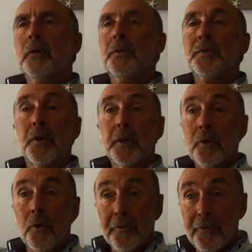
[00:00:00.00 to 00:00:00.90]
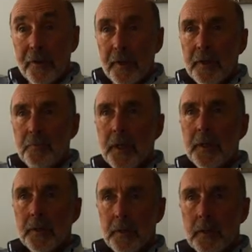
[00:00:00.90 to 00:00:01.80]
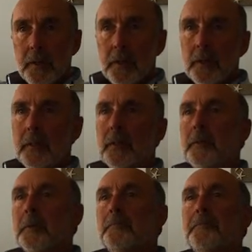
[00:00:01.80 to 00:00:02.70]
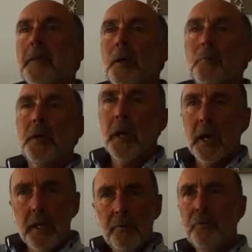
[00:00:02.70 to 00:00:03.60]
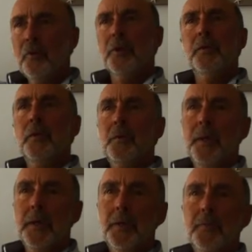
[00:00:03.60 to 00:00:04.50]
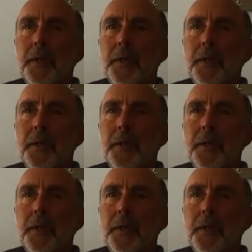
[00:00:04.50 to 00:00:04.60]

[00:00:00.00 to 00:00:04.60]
We're psychologically better. Um, behaviorally, we're better.